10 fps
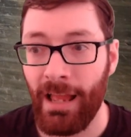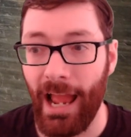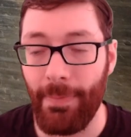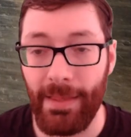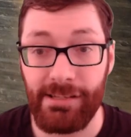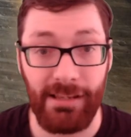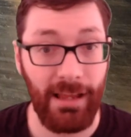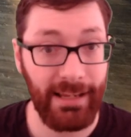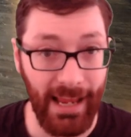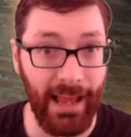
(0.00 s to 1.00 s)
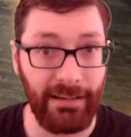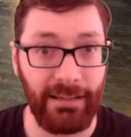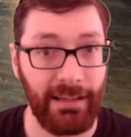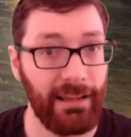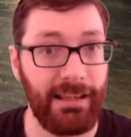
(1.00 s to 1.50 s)
And this,
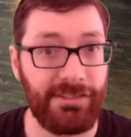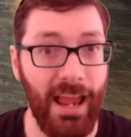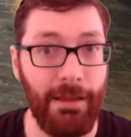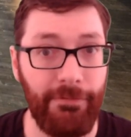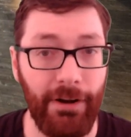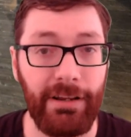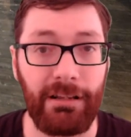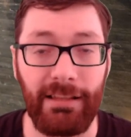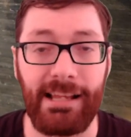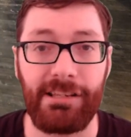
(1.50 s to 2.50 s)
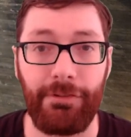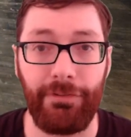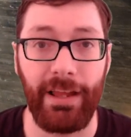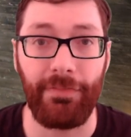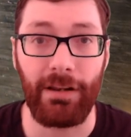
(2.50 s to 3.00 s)
again, is a very classic
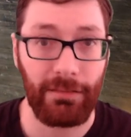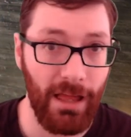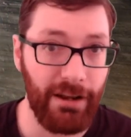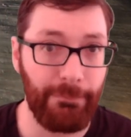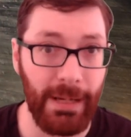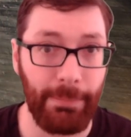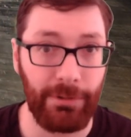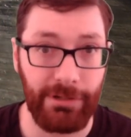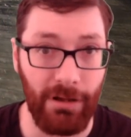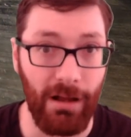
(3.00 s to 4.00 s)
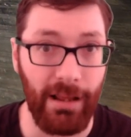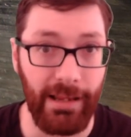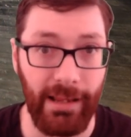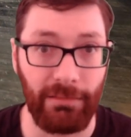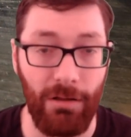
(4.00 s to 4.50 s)
thing that a lot of people are taught
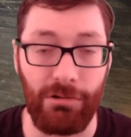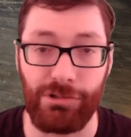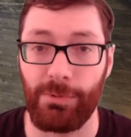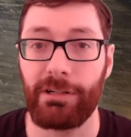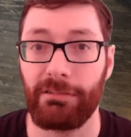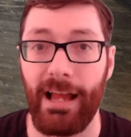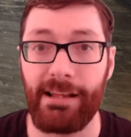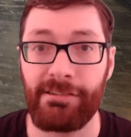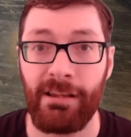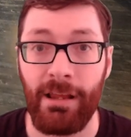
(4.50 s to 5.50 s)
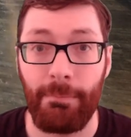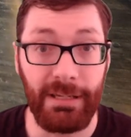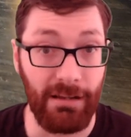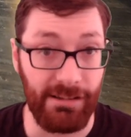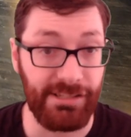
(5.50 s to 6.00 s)
in longsword class
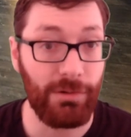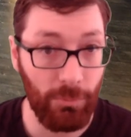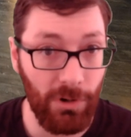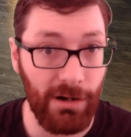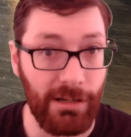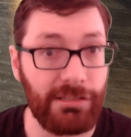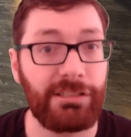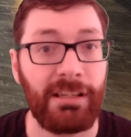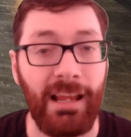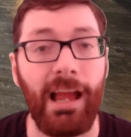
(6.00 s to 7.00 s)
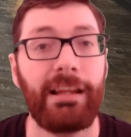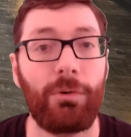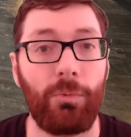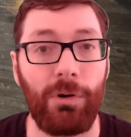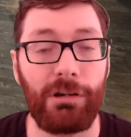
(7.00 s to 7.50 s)
because it works. And
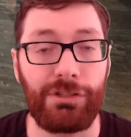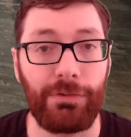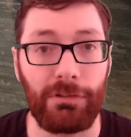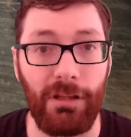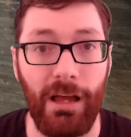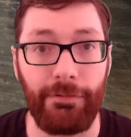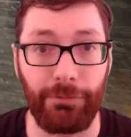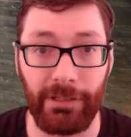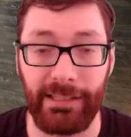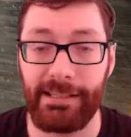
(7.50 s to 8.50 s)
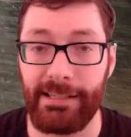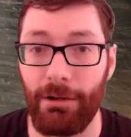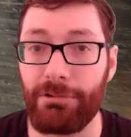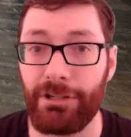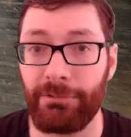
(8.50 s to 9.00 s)
it works for a lot of really
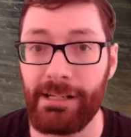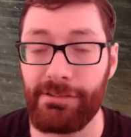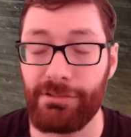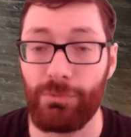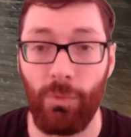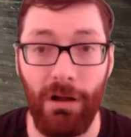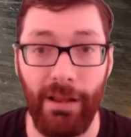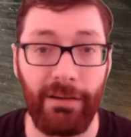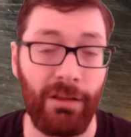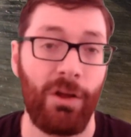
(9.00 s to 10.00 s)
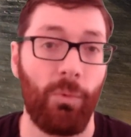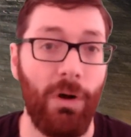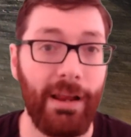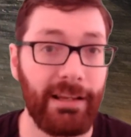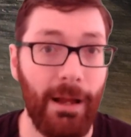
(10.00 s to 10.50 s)
intelligent reasons. One,
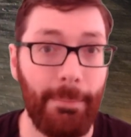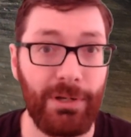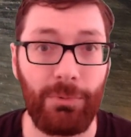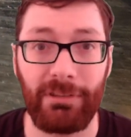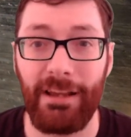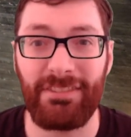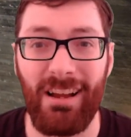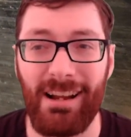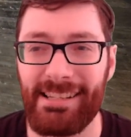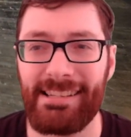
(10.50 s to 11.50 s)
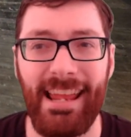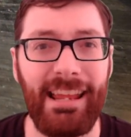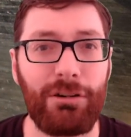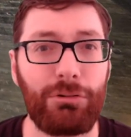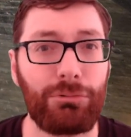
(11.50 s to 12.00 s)
winding up into a left ox is
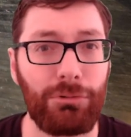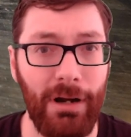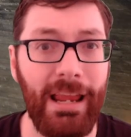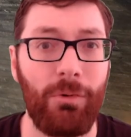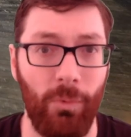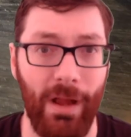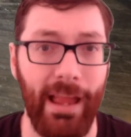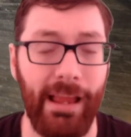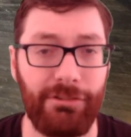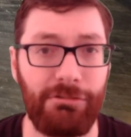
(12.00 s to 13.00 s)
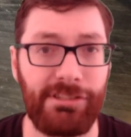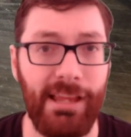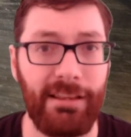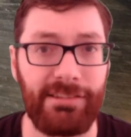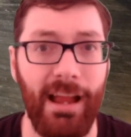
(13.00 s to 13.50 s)
a great way to
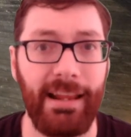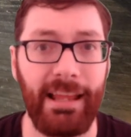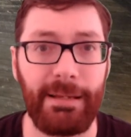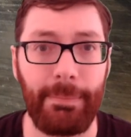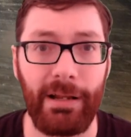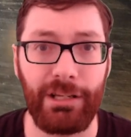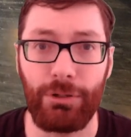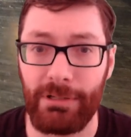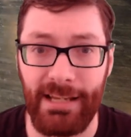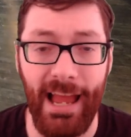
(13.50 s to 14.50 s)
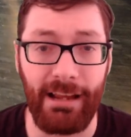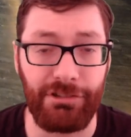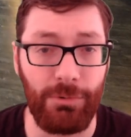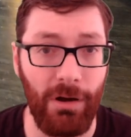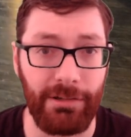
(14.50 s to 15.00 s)
set aside anybody who
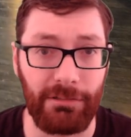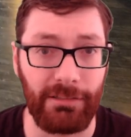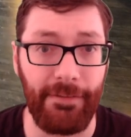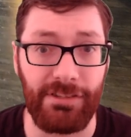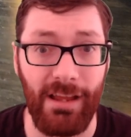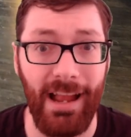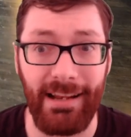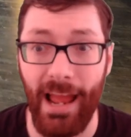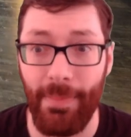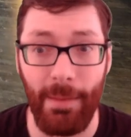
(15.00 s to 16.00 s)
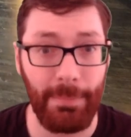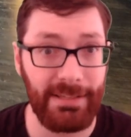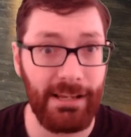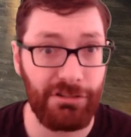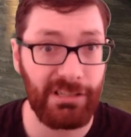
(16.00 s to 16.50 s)
attacks you on your left side and then
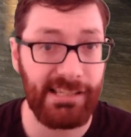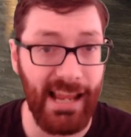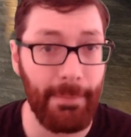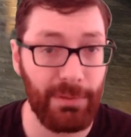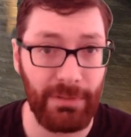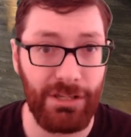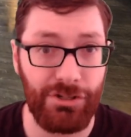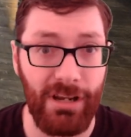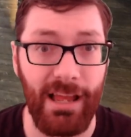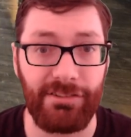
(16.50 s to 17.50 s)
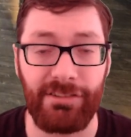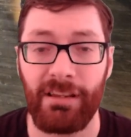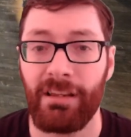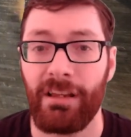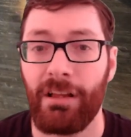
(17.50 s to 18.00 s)
potentially stab them in the chest.
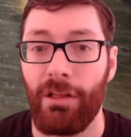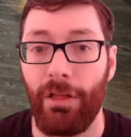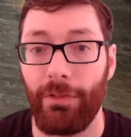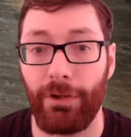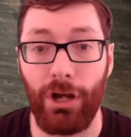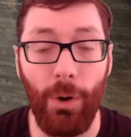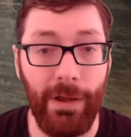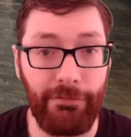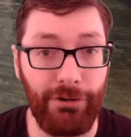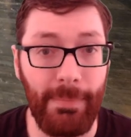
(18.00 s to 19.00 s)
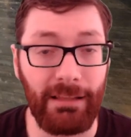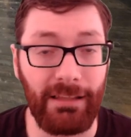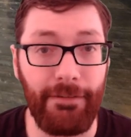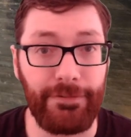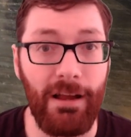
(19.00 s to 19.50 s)
Going from a
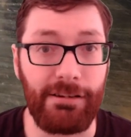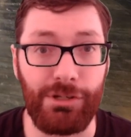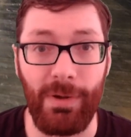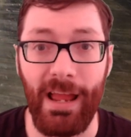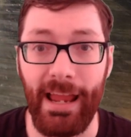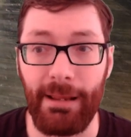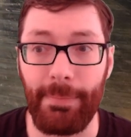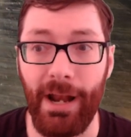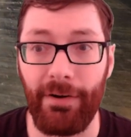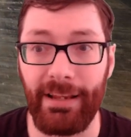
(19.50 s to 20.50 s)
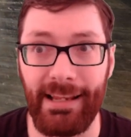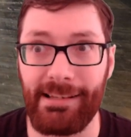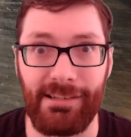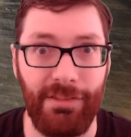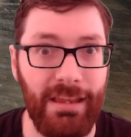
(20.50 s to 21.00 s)
left ox to a hanging parry
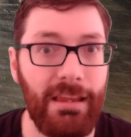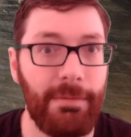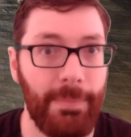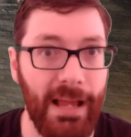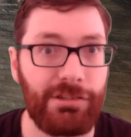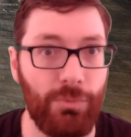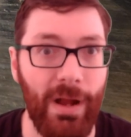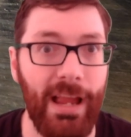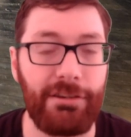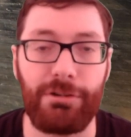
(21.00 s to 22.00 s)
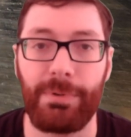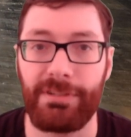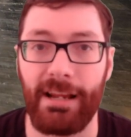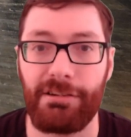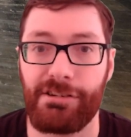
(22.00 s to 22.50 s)
is the best way to
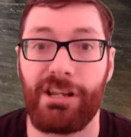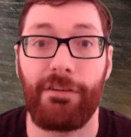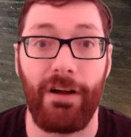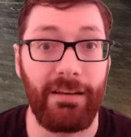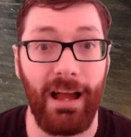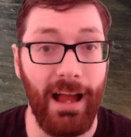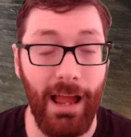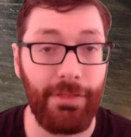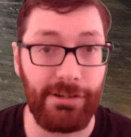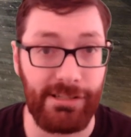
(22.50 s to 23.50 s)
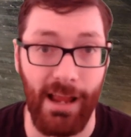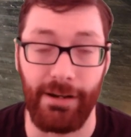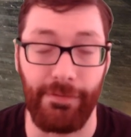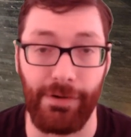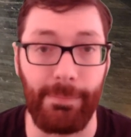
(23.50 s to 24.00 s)
protect yourself on either
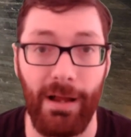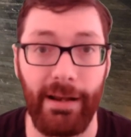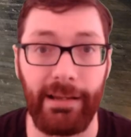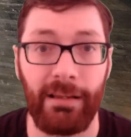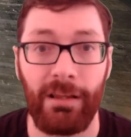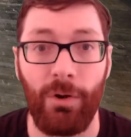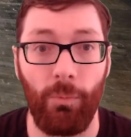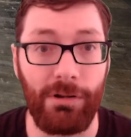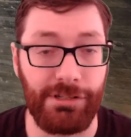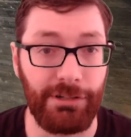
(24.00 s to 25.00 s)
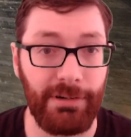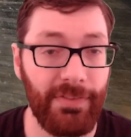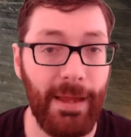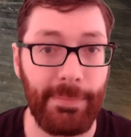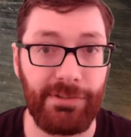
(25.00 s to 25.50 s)
side of your body once you're
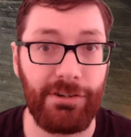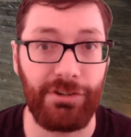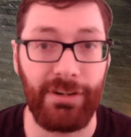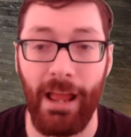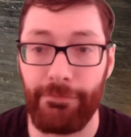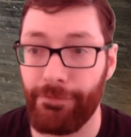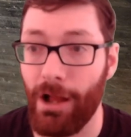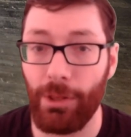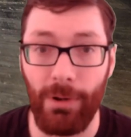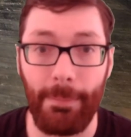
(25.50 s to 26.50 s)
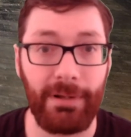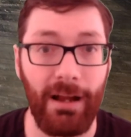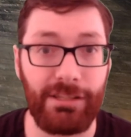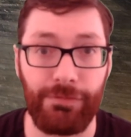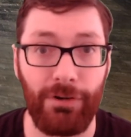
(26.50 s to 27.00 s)
in that position. And follow-up
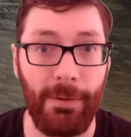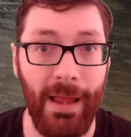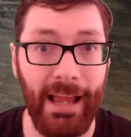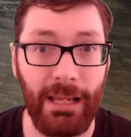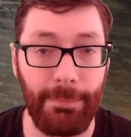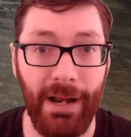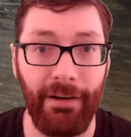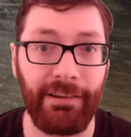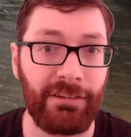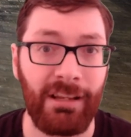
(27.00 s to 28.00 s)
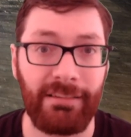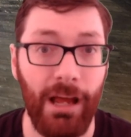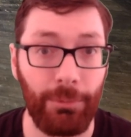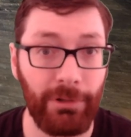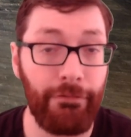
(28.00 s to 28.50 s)
cuts from hanging parries
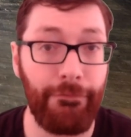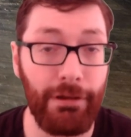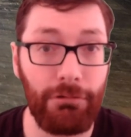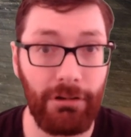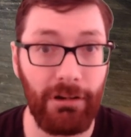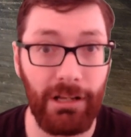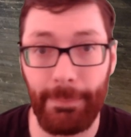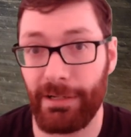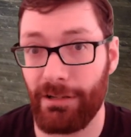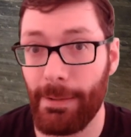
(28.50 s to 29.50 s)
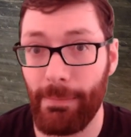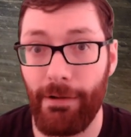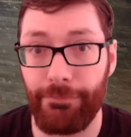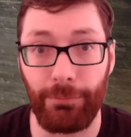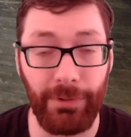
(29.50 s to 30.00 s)
not only feel good, but come
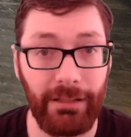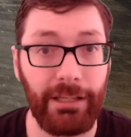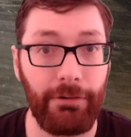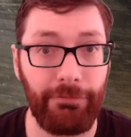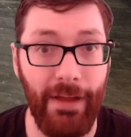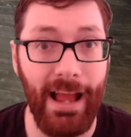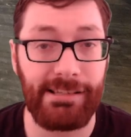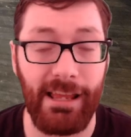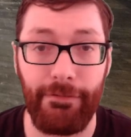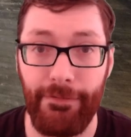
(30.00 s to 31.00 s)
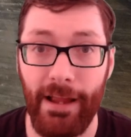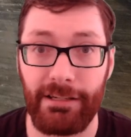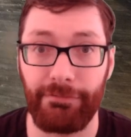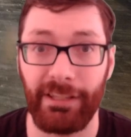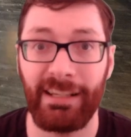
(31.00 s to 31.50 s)
off really fast and
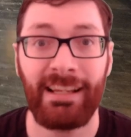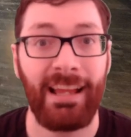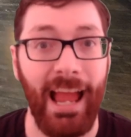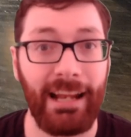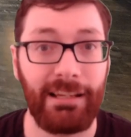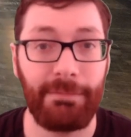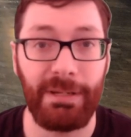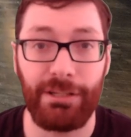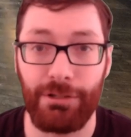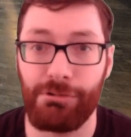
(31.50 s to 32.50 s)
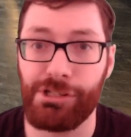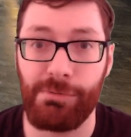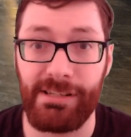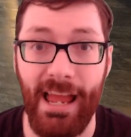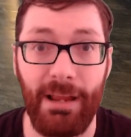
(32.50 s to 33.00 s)
effectively and can be used
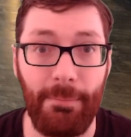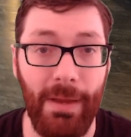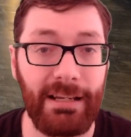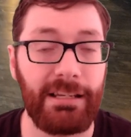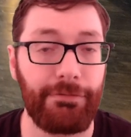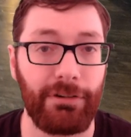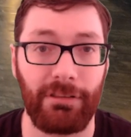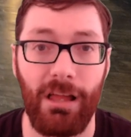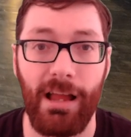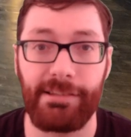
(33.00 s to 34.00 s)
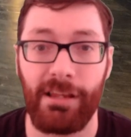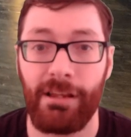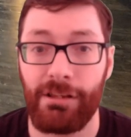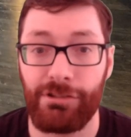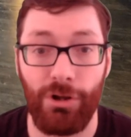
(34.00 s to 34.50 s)
to attack many different lines.
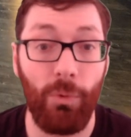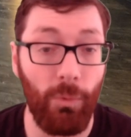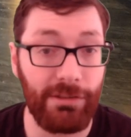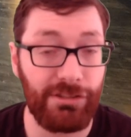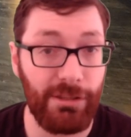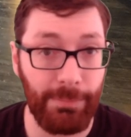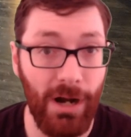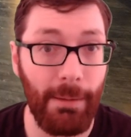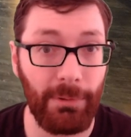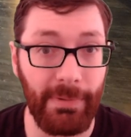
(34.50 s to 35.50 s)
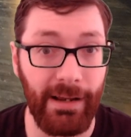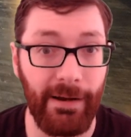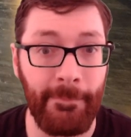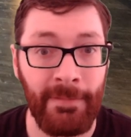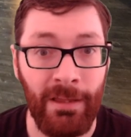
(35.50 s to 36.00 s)
So what's the problem here?